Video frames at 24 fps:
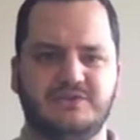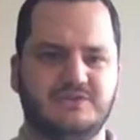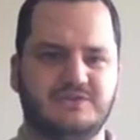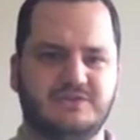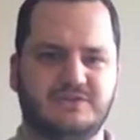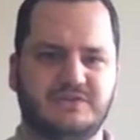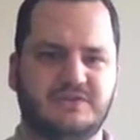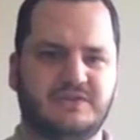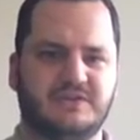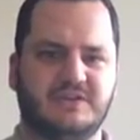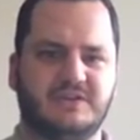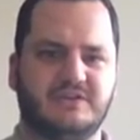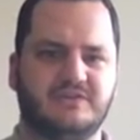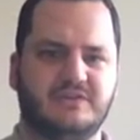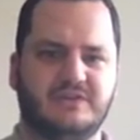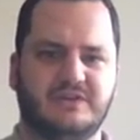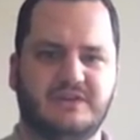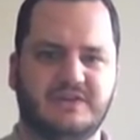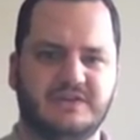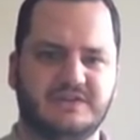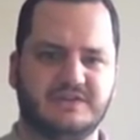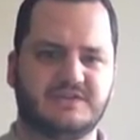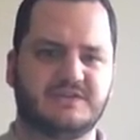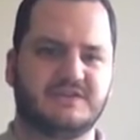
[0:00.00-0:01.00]
You usually think of
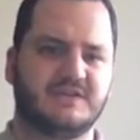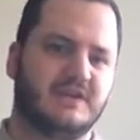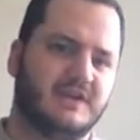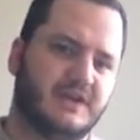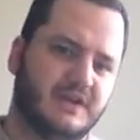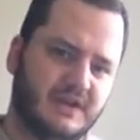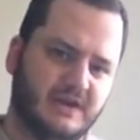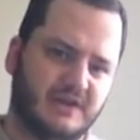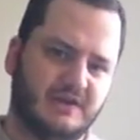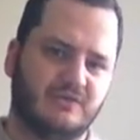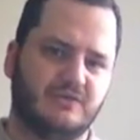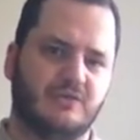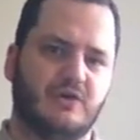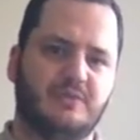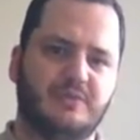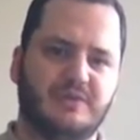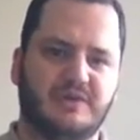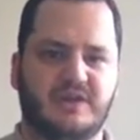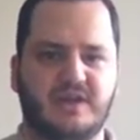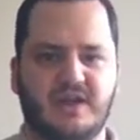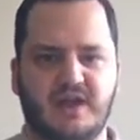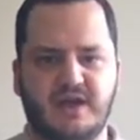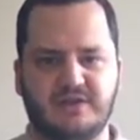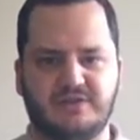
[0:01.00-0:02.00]
it as
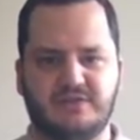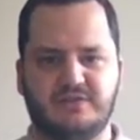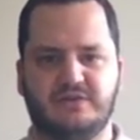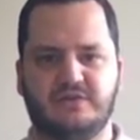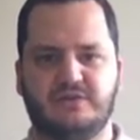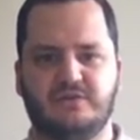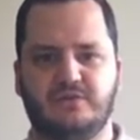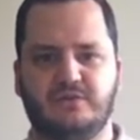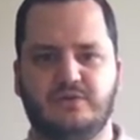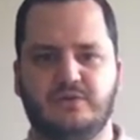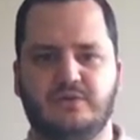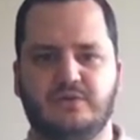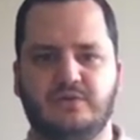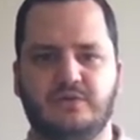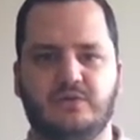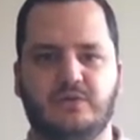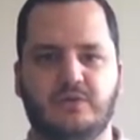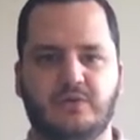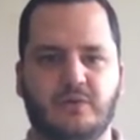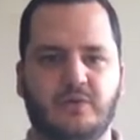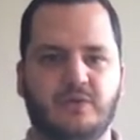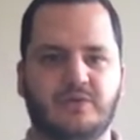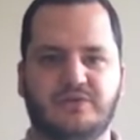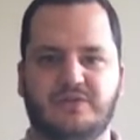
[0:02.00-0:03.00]
Roman Catholic or
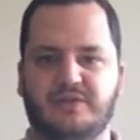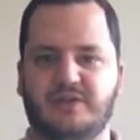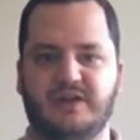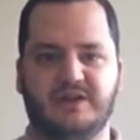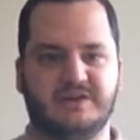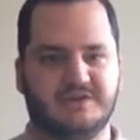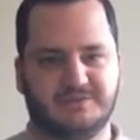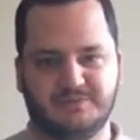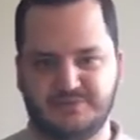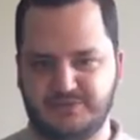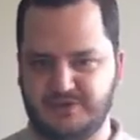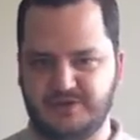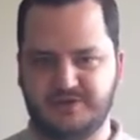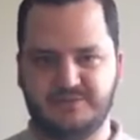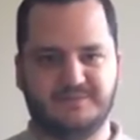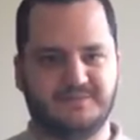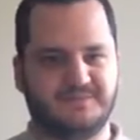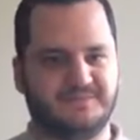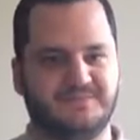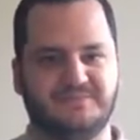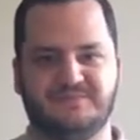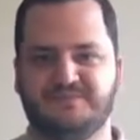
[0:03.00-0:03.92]
Orthodox, but